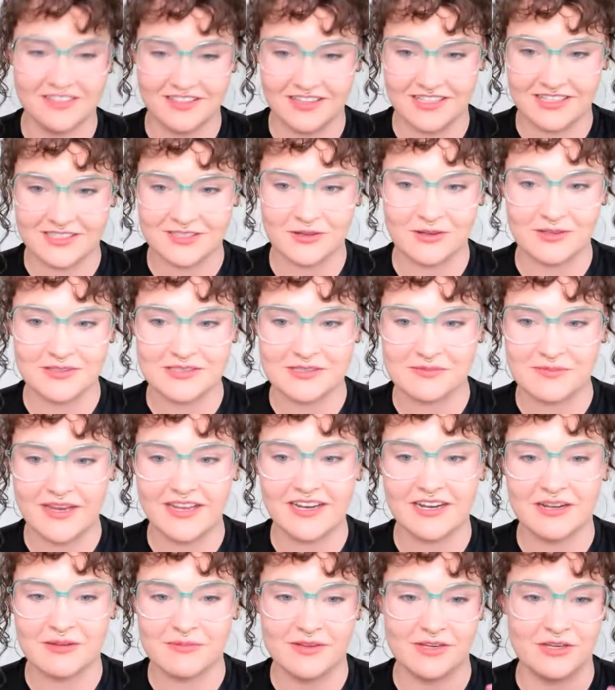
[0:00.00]
this
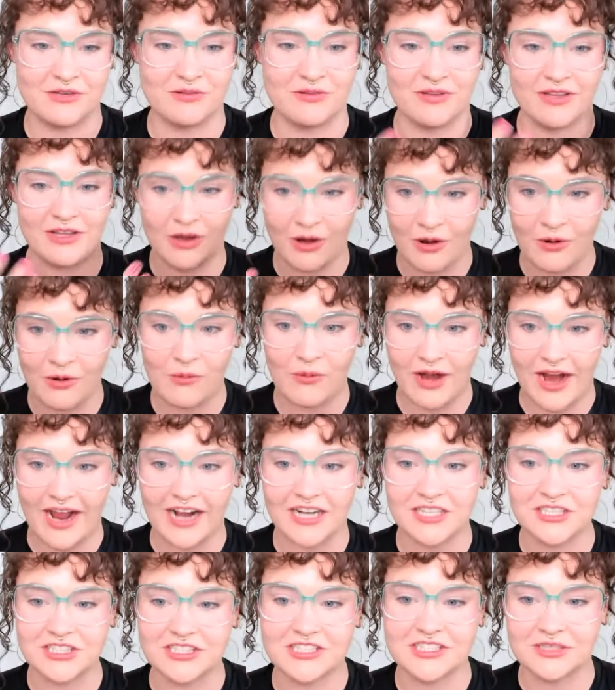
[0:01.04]
ultimatum and you were like, oh, we're
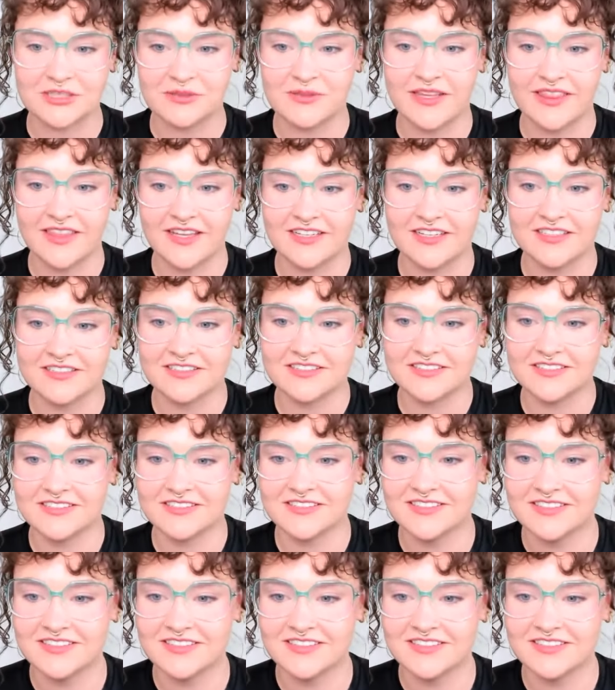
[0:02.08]
actually doing this?